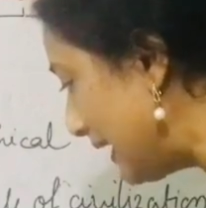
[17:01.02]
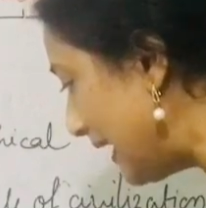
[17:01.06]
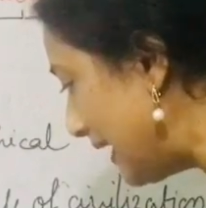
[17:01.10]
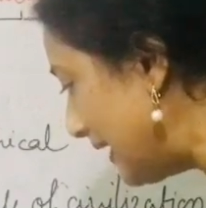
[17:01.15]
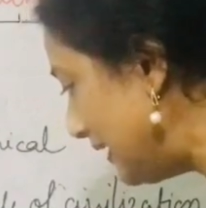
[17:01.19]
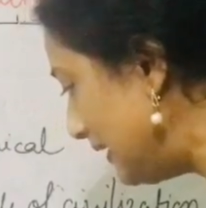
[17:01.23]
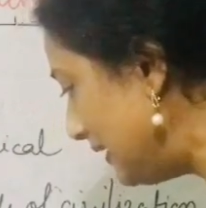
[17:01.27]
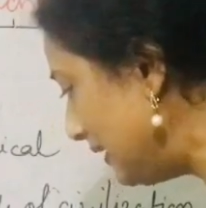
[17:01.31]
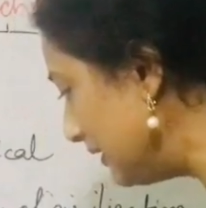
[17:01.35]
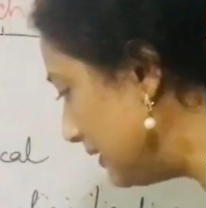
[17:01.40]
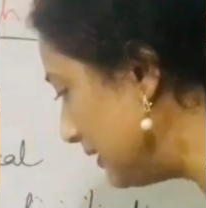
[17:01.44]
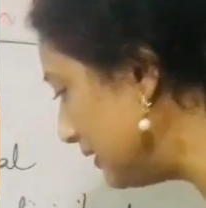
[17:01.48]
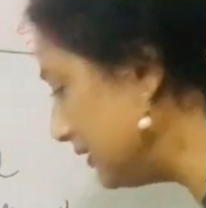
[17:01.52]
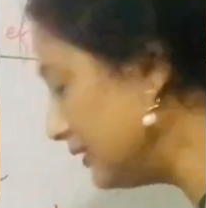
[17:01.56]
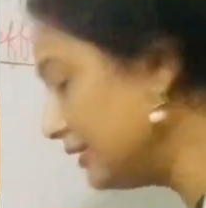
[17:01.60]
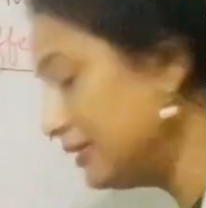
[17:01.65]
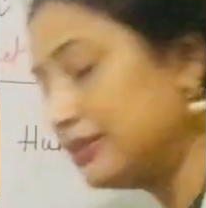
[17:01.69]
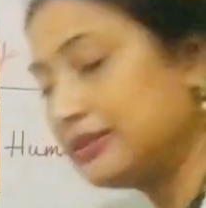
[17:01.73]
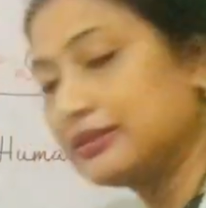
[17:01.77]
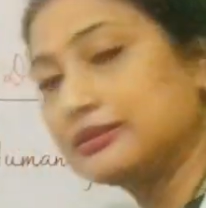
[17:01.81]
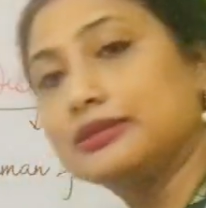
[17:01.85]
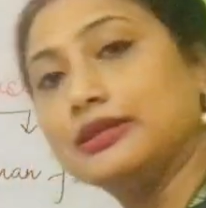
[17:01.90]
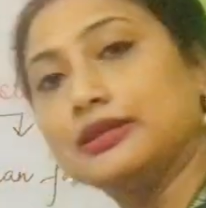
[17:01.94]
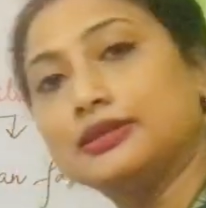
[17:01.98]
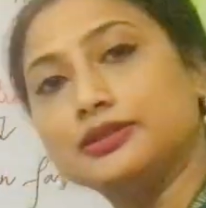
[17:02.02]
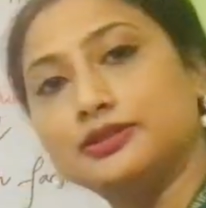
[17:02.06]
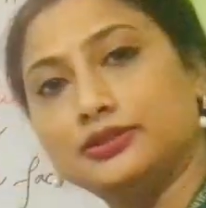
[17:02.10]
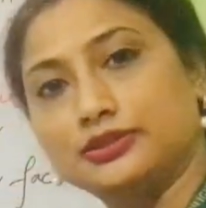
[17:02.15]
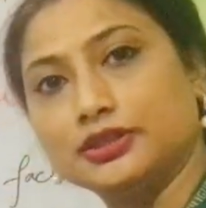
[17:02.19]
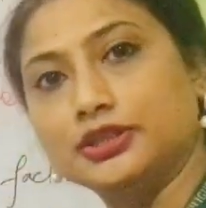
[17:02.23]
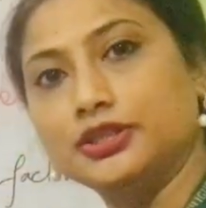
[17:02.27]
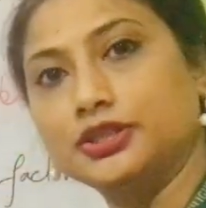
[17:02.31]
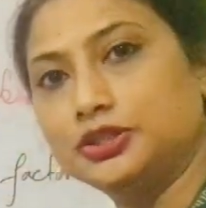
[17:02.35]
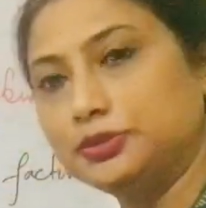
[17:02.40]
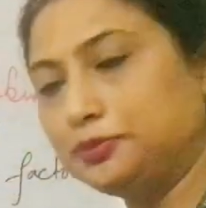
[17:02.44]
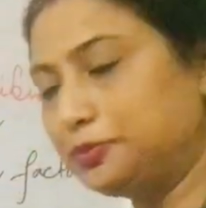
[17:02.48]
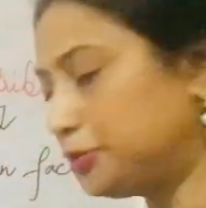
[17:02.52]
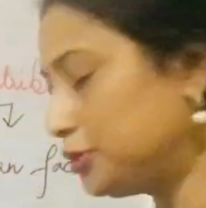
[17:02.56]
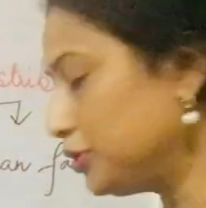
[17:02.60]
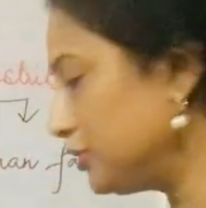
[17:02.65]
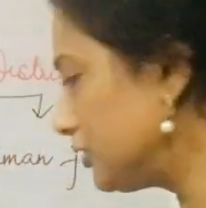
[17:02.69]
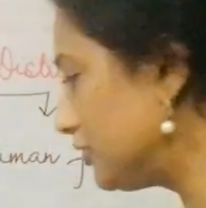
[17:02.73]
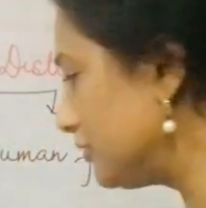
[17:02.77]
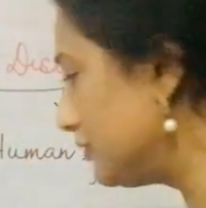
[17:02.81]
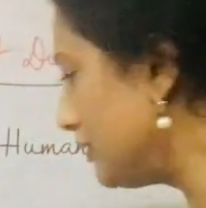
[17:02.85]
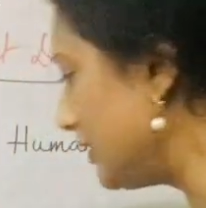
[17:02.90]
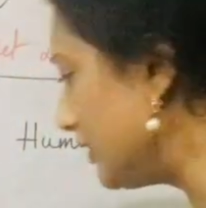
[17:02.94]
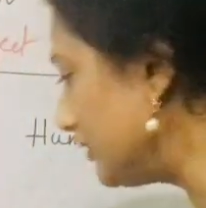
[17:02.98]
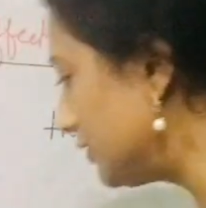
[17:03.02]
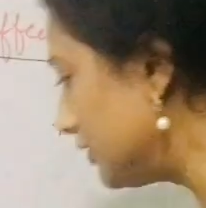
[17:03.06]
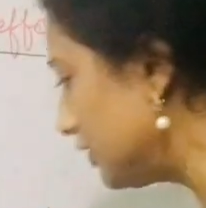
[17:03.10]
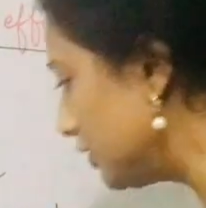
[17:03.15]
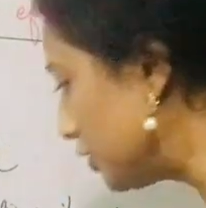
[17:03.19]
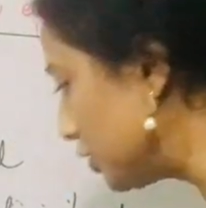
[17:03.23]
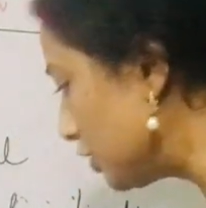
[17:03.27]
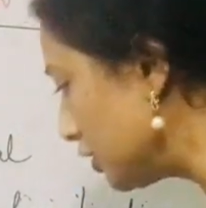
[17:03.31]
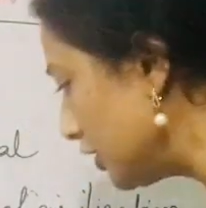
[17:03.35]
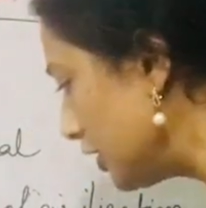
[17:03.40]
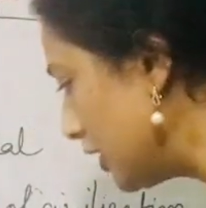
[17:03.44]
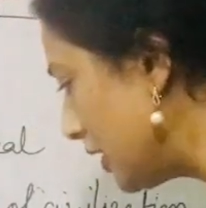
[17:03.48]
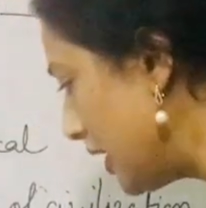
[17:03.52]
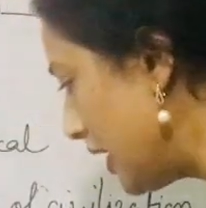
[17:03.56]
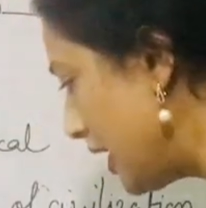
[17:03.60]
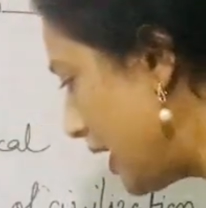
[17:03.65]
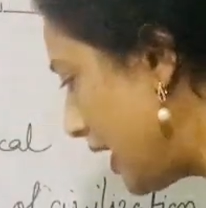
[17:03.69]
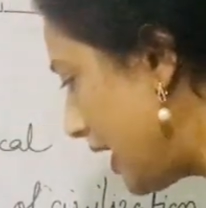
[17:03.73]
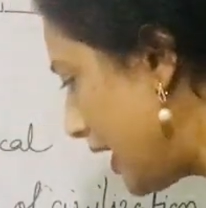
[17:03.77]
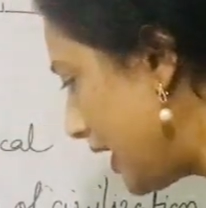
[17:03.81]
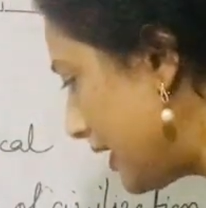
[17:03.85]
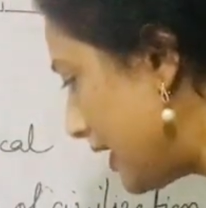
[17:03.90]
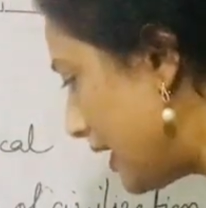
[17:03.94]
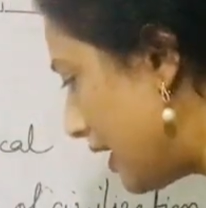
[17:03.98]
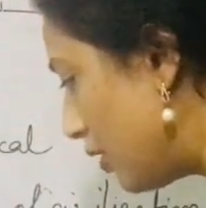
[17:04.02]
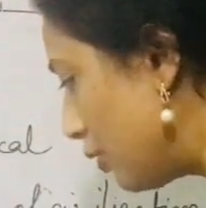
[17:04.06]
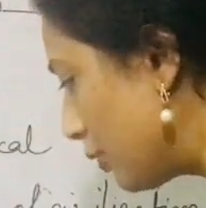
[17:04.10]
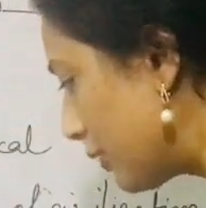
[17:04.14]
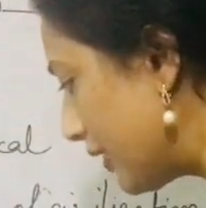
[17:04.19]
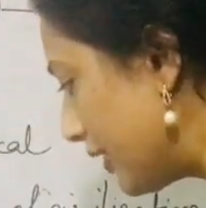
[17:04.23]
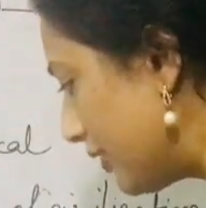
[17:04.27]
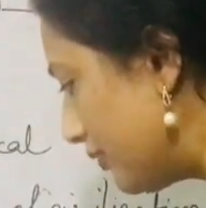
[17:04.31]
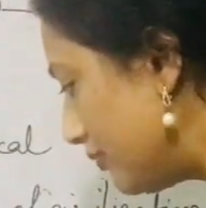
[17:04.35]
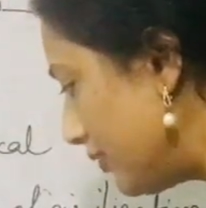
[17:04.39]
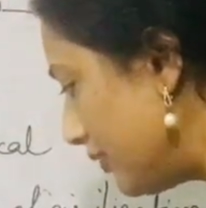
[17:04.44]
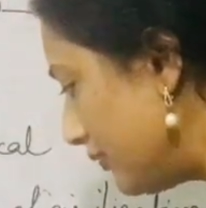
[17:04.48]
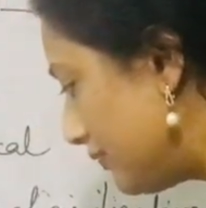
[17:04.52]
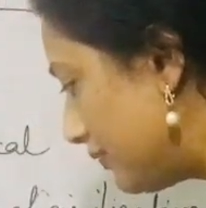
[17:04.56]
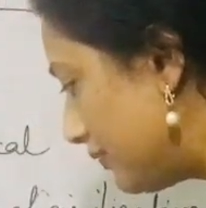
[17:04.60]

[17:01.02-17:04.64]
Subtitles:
Nile, that is the Egyptian civilization. And how can we